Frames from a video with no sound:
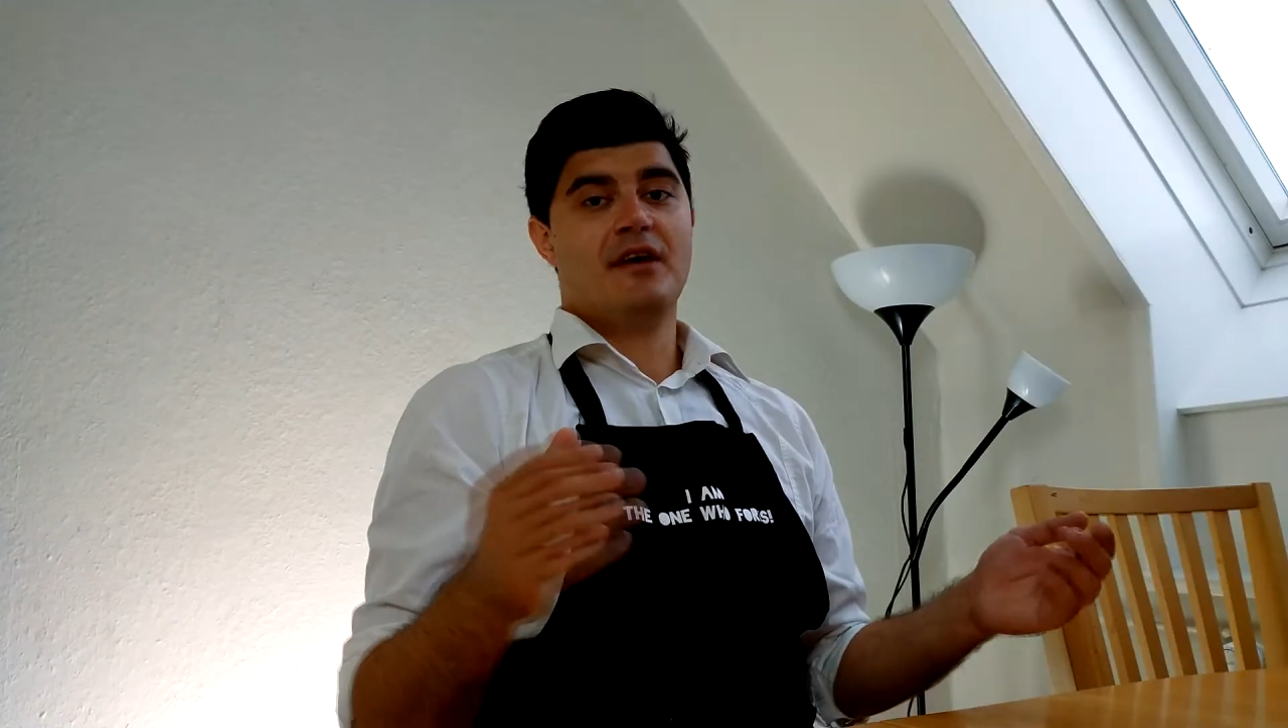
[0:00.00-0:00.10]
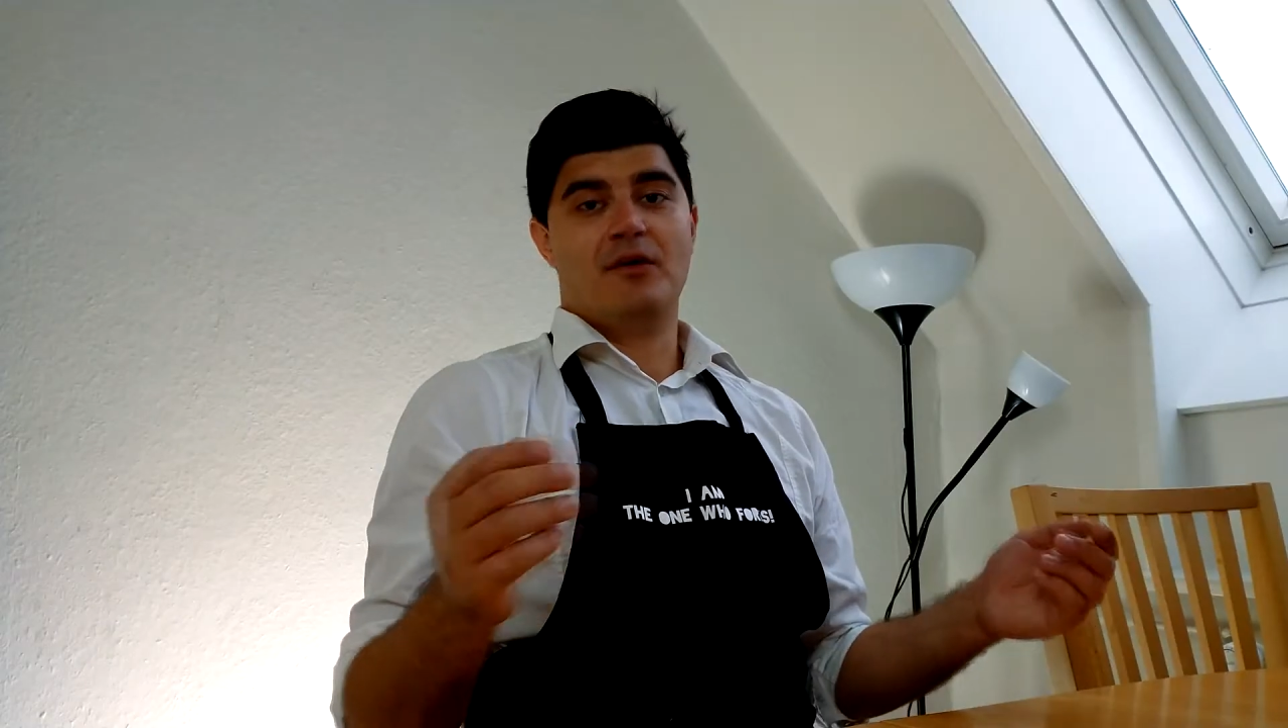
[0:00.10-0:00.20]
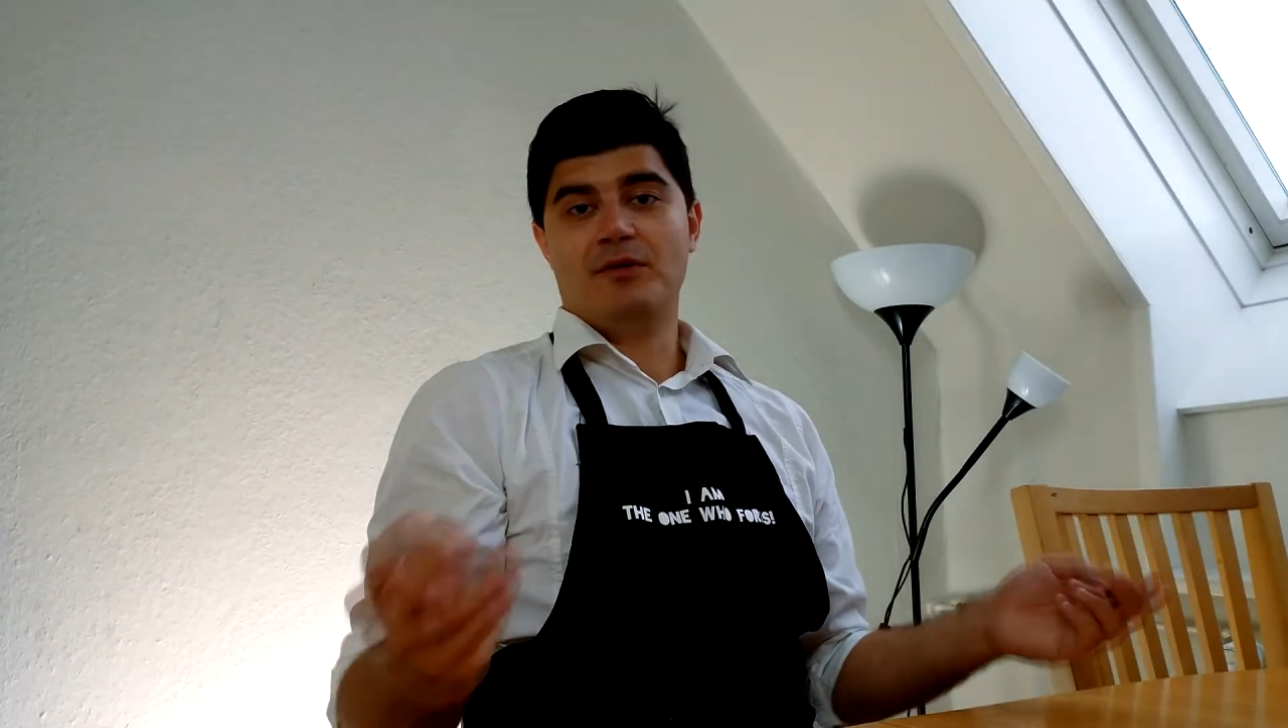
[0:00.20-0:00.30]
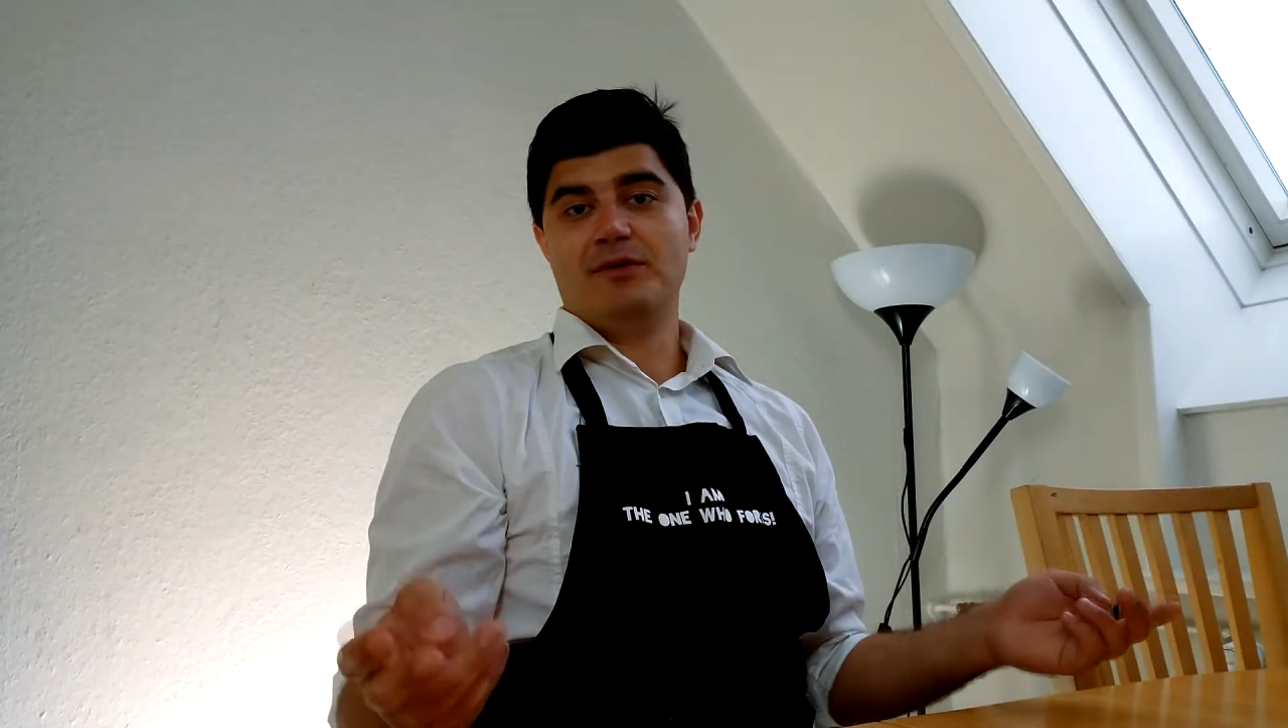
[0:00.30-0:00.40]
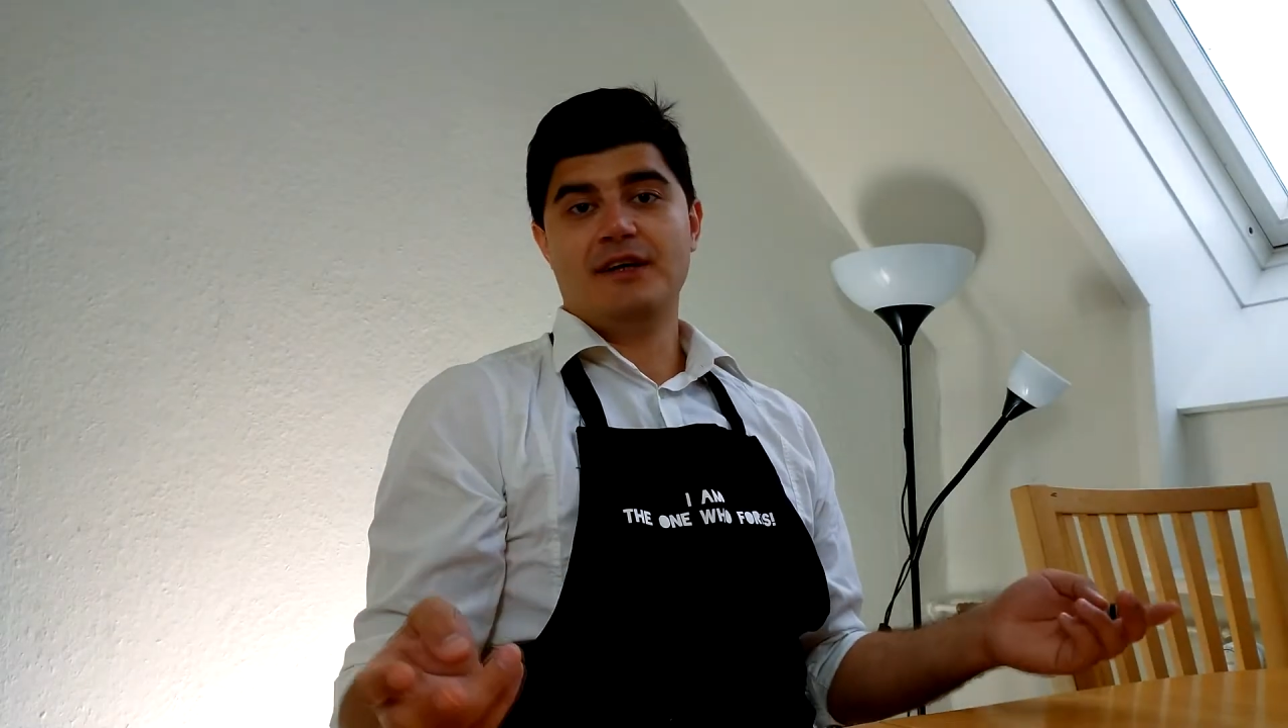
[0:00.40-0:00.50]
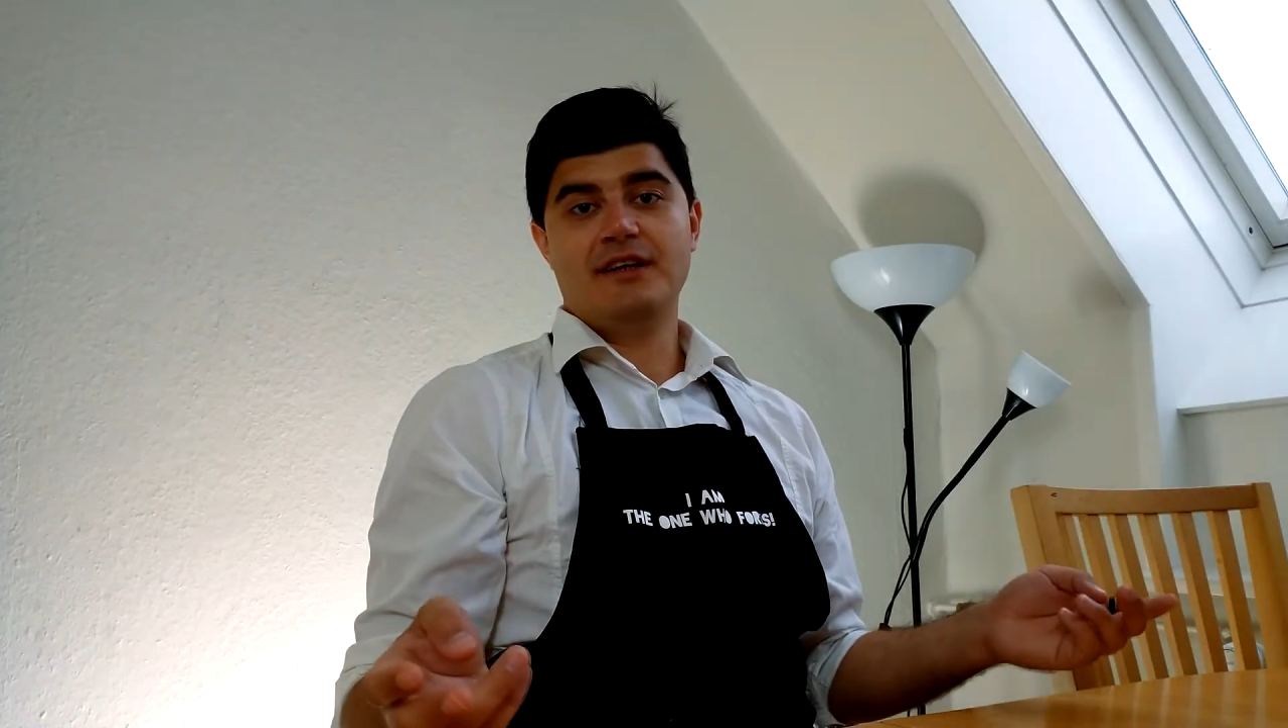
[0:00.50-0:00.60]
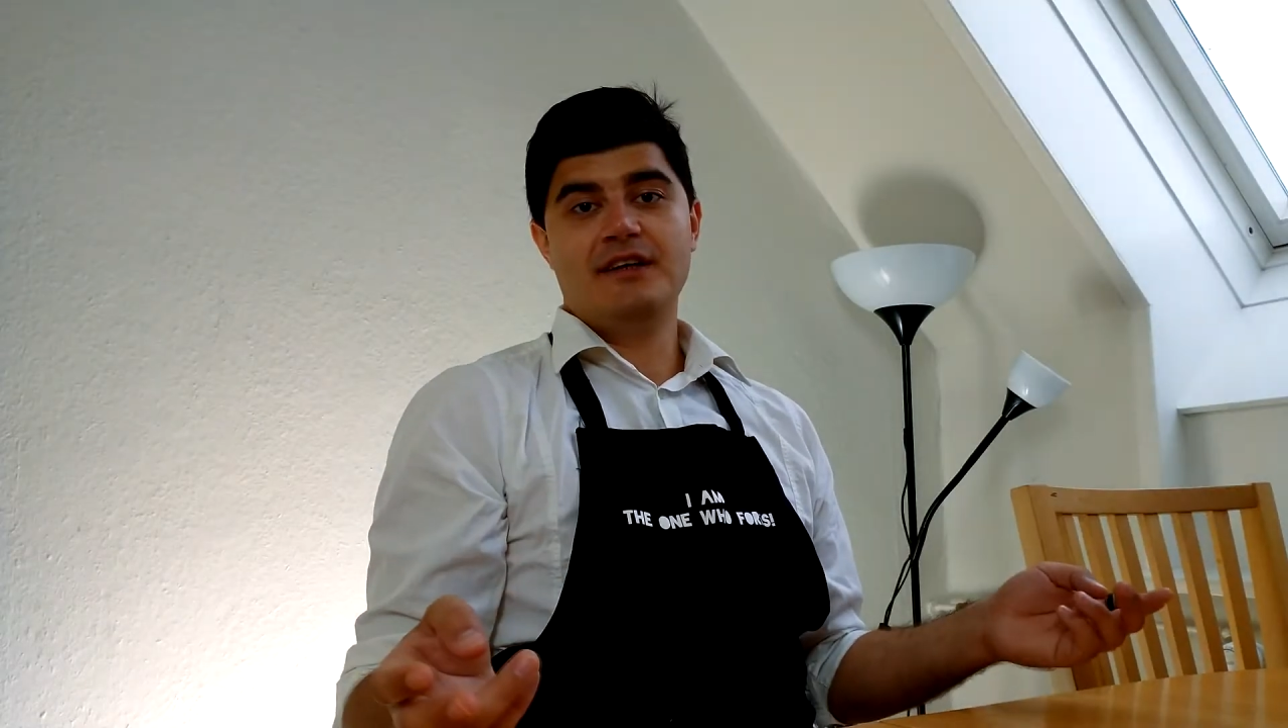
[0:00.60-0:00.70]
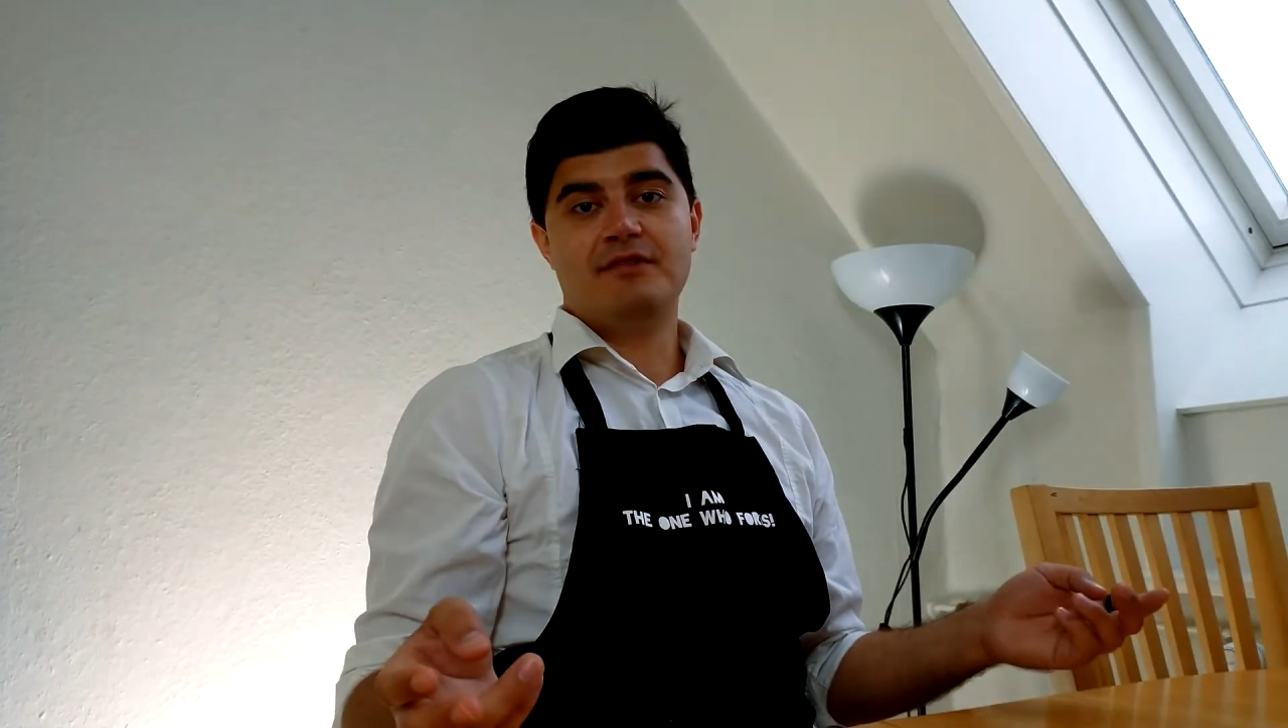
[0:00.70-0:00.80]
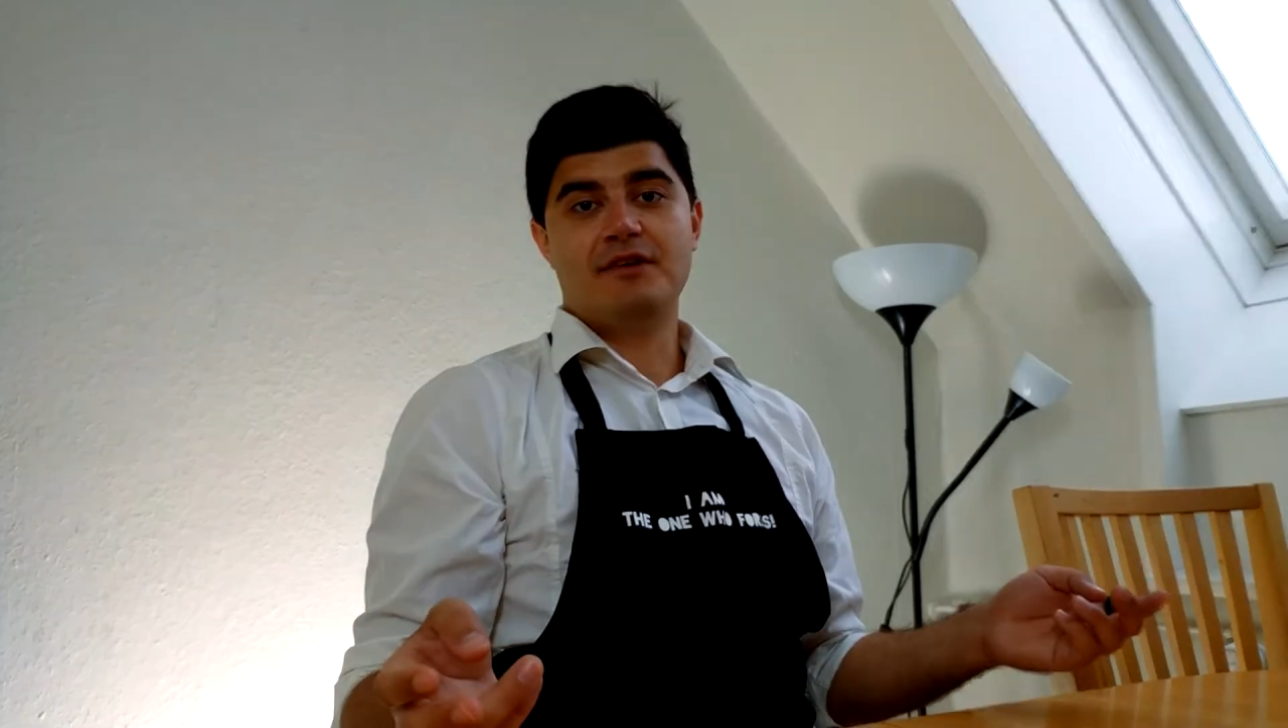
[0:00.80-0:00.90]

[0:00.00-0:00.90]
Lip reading: What we're gonna need for